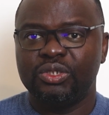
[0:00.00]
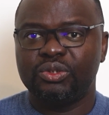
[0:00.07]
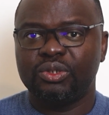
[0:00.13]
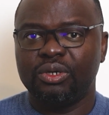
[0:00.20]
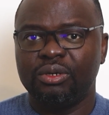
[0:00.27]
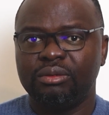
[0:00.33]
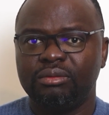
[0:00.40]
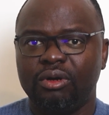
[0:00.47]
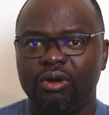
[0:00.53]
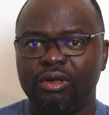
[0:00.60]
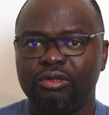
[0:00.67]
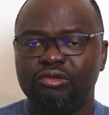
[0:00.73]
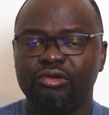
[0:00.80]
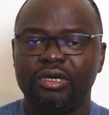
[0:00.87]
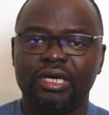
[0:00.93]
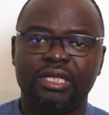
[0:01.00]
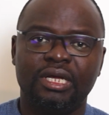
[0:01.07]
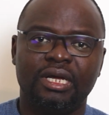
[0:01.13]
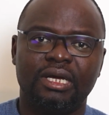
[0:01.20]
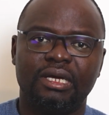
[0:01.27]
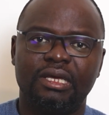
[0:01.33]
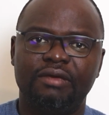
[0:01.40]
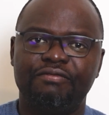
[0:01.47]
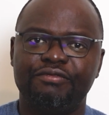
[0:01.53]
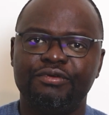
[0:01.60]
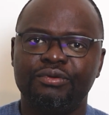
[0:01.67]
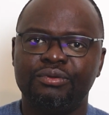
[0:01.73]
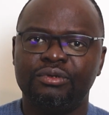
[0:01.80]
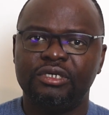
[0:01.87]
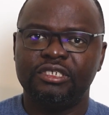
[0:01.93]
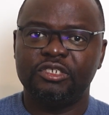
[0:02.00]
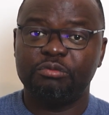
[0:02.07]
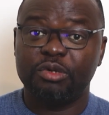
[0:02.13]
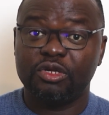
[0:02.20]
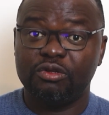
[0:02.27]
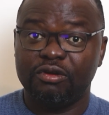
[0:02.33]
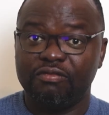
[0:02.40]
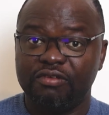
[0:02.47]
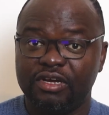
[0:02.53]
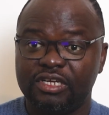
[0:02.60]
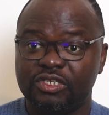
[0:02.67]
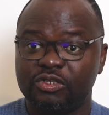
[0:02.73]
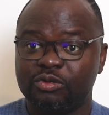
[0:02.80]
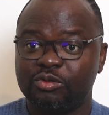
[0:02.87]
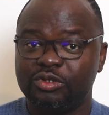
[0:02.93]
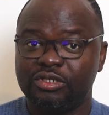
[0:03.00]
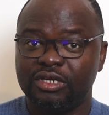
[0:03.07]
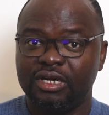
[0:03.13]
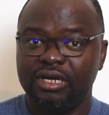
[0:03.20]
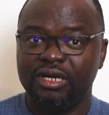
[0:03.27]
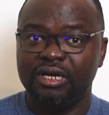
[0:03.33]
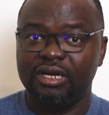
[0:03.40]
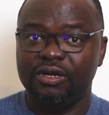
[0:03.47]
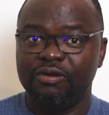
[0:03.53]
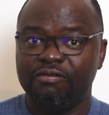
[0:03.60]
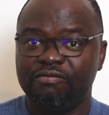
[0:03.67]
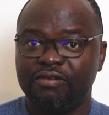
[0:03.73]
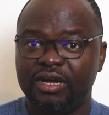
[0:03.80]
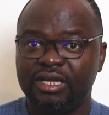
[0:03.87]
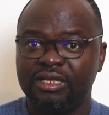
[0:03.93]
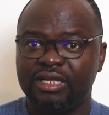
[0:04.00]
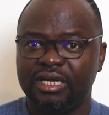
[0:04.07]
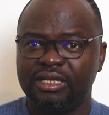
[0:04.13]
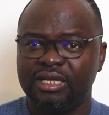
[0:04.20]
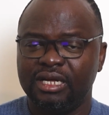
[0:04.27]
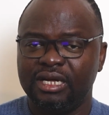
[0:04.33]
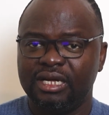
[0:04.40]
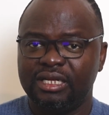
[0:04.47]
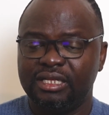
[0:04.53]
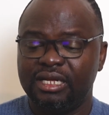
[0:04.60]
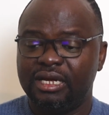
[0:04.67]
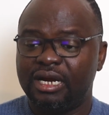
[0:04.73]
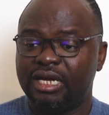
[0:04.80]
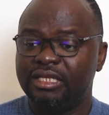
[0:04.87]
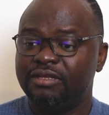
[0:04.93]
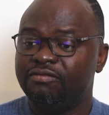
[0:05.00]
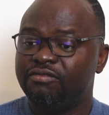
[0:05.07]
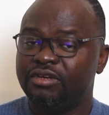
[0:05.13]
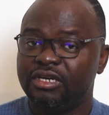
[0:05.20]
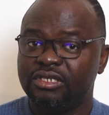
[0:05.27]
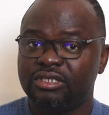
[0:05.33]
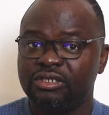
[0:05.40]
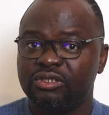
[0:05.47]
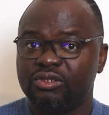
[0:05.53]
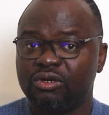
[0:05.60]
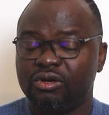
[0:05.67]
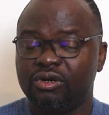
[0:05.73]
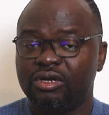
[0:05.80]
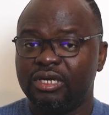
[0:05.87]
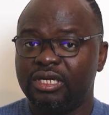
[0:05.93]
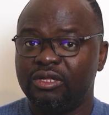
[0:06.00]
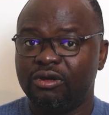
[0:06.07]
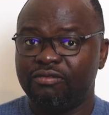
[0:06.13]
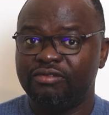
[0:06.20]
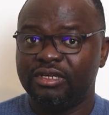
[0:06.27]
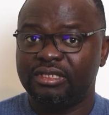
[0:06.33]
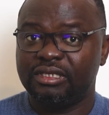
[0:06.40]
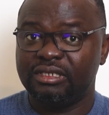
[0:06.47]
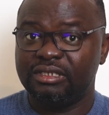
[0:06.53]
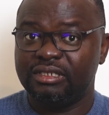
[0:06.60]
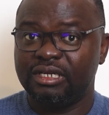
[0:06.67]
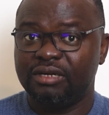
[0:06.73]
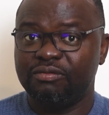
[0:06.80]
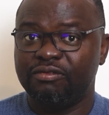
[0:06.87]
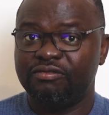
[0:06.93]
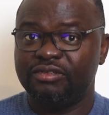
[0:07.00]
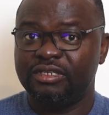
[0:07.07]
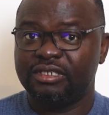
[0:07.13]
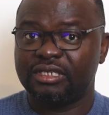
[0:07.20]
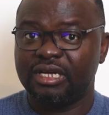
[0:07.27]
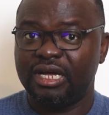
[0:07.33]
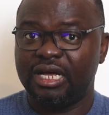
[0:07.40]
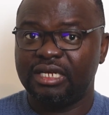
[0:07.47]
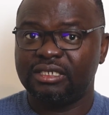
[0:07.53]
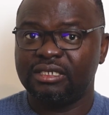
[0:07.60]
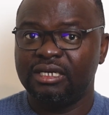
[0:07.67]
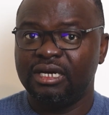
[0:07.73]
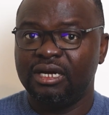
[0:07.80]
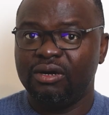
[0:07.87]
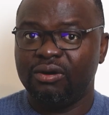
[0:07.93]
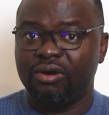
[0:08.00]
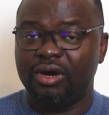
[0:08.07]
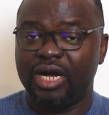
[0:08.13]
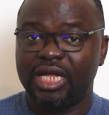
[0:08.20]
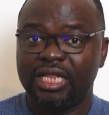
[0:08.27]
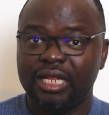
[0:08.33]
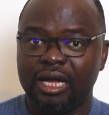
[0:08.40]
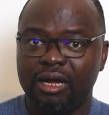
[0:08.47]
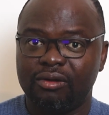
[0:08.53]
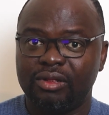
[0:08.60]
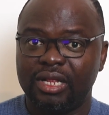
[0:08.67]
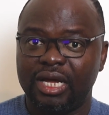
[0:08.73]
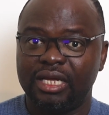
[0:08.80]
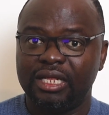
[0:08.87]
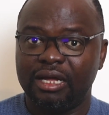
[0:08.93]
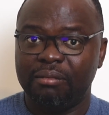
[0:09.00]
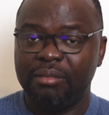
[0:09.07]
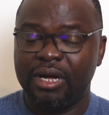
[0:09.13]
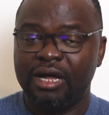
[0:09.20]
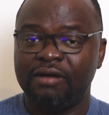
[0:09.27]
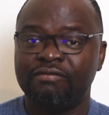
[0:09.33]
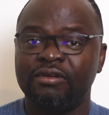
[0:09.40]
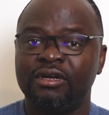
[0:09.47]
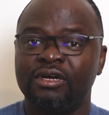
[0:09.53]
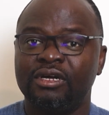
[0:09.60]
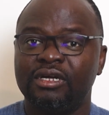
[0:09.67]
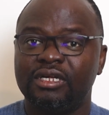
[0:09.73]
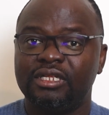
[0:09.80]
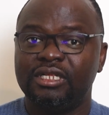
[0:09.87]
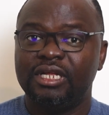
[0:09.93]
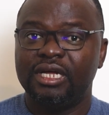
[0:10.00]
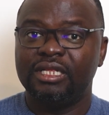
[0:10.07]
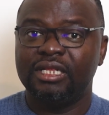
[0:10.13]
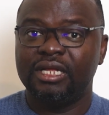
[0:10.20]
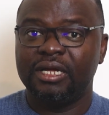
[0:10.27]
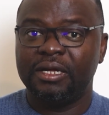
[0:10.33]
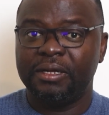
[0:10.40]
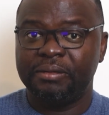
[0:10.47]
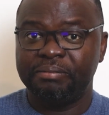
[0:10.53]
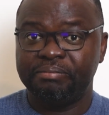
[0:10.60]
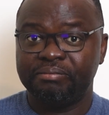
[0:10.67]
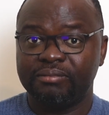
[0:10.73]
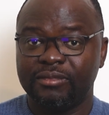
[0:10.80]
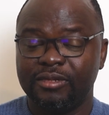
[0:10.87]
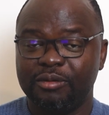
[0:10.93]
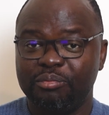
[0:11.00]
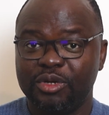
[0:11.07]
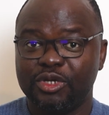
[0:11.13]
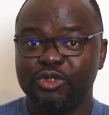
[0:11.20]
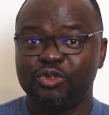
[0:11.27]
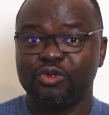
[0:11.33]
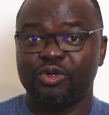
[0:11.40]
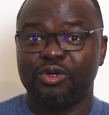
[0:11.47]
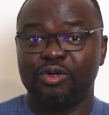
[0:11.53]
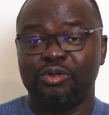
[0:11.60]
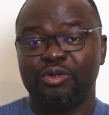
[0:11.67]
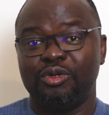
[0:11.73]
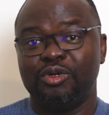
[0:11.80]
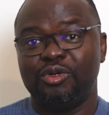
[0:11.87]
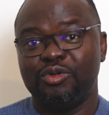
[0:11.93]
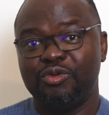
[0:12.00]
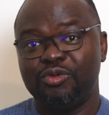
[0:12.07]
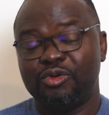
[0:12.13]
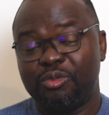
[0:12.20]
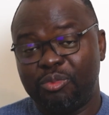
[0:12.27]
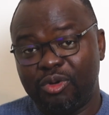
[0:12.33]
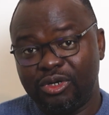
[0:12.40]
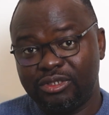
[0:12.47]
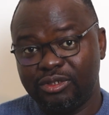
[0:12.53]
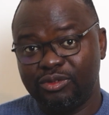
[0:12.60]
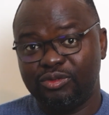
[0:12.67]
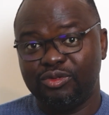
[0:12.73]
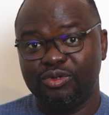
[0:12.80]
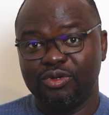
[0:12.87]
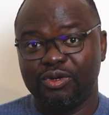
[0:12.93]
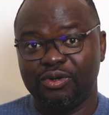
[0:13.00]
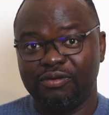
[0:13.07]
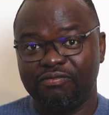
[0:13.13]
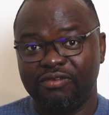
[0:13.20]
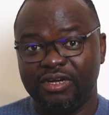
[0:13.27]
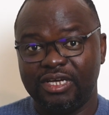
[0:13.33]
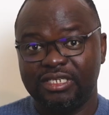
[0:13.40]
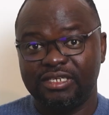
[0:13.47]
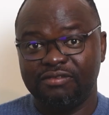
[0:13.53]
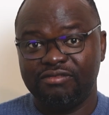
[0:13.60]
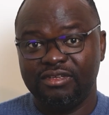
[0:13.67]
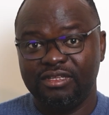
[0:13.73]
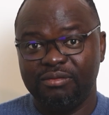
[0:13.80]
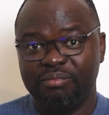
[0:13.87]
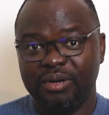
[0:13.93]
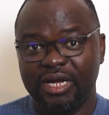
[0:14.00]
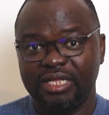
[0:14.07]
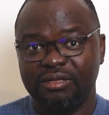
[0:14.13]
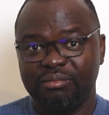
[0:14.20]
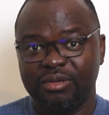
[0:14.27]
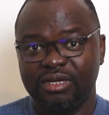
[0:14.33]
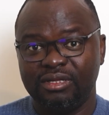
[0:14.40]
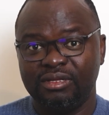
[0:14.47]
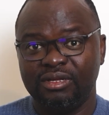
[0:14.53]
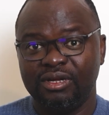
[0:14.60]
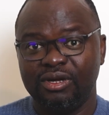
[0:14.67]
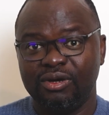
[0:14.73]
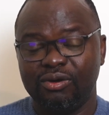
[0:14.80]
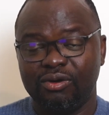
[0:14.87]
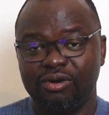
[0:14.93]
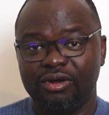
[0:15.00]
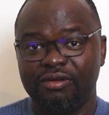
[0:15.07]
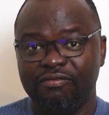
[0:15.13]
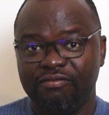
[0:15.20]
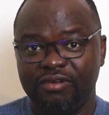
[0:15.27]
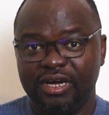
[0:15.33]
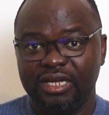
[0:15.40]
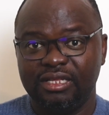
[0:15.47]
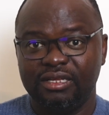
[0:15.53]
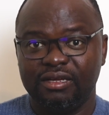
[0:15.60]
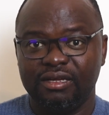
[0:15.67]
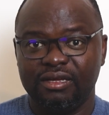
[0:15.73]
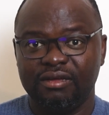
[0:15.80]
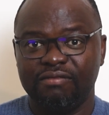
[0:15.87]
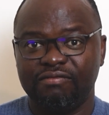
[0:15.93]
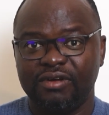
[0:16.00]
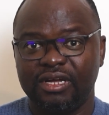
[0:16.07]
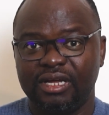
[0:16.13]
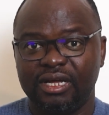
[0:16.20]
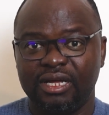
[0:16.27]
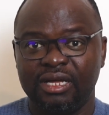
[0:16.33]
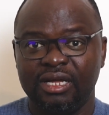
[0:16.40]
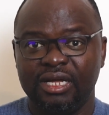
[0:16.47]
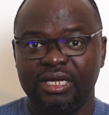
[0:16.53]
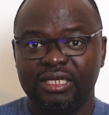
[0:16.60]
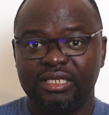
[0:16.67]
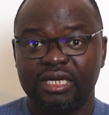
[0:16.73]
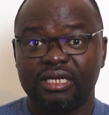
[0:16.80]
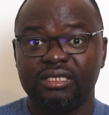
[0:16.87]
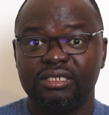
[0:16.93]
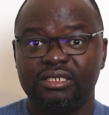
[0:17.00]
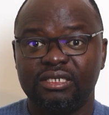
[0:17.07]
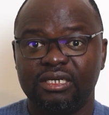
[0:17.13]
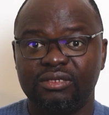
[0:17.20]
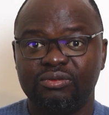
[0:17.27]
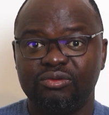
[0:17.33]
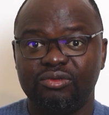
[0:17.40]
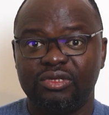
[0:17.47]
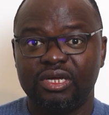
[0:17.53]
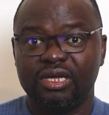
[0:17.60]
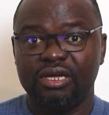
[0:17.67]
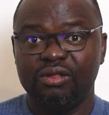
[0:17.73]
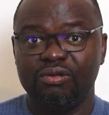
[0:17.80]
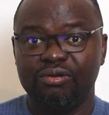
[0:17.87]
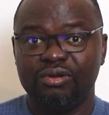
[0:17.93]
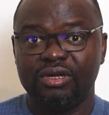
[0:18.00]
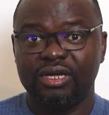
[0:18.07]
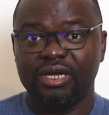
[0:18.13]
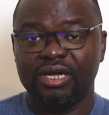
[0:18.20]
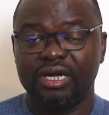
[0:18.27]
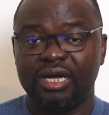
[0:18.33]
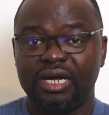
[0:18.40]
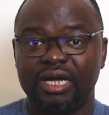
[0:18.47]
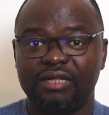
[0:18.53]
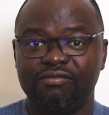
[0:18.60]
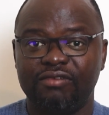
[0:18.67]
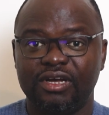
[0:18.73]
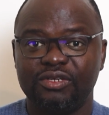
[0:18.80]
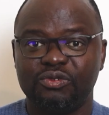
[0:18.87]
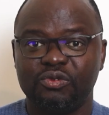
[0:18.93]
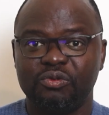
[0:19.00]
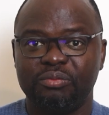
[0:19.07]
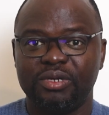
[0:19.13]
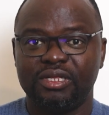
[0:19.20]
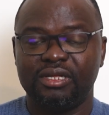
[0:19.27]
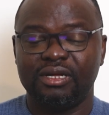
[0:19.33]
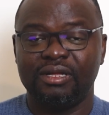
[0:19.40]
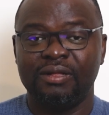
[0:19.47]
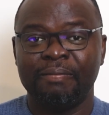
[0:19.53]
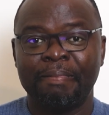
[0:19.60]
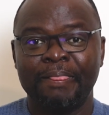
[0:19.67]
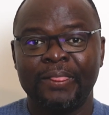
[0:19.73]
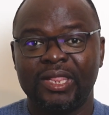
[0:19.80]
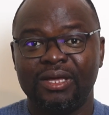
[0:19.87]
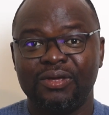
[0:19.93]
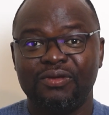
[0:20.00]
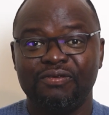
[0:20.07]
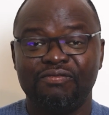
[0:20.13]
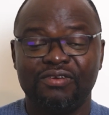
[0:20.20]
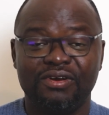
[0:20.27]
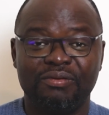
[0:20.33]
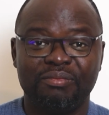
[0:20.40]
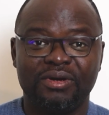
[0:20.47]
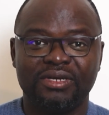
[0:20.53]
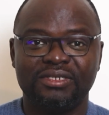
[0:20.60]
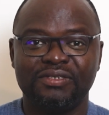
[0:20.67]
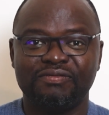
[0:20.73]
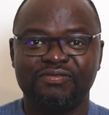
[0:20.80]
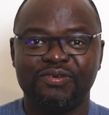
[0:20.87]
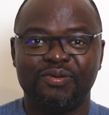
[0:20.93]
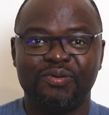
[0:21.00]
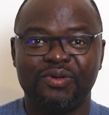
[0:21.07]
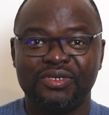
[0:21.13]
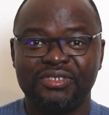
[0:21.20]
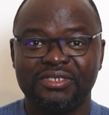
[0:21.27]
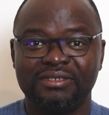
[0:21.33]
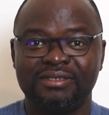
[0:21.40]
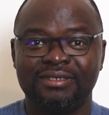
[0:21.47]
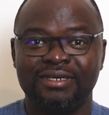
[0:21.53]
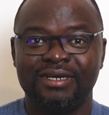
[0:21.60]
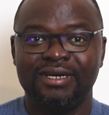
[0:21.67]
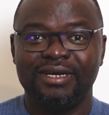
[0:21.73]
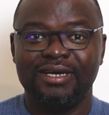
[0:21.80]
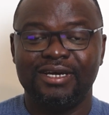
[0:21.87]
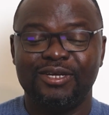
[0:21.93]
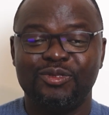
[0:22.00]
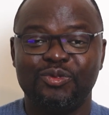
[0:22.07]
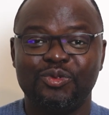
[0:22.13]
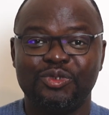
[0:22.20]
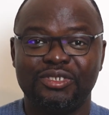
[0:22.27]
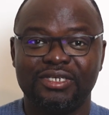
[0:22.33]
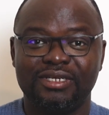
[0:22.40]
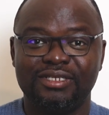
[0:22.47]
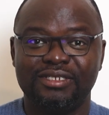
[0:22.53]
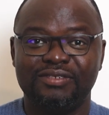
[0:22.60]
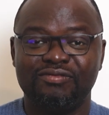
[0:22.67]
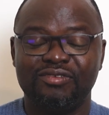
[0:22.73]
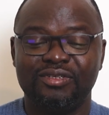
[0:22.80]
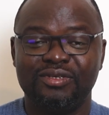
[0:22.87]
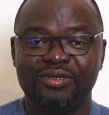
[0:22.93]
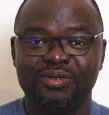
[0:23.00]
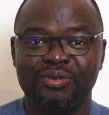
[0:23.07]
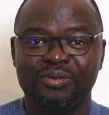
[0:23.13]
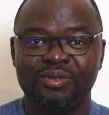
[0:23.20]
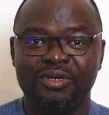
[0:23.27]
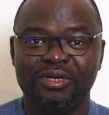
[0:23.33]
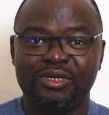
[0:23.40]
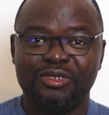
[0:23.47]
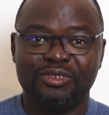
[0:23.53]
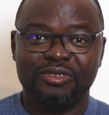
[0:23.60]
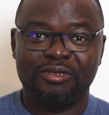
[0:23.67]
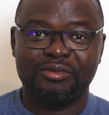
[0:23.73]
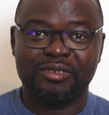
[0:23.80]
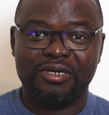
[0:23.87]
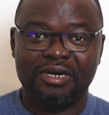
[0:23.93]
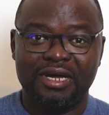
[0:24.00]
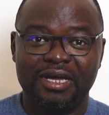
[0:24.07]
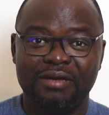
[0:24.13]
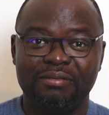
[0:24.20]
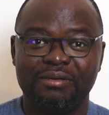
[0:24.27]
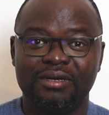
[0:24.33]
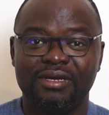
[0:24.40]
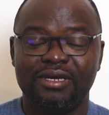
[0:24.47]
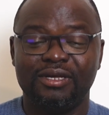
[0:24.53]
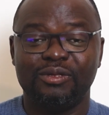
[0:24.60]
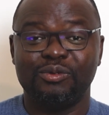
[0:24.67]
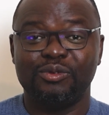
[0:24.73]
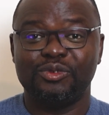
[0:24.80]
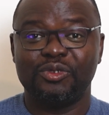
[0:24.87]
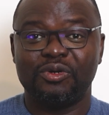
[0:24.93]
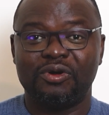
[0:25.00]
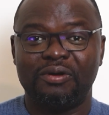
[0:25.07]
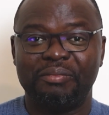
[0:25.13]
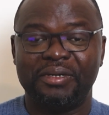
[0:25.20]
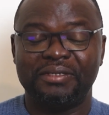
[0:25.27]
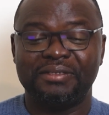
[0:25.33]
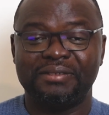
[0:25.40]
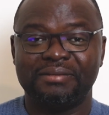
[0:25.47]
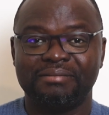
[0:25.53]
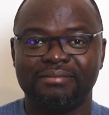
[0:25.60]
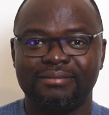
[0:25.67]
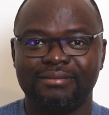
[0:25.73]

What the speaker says: So altogether, if you inspect your fire extinguisher and you find that there are deviations on any of the things that we've discussed or outlined above, then make sure you report it to your fire safety department or invite a fire technician to take a look and can advise you better. Thank you very much for watching, and do share this video, subscribe, and also comment.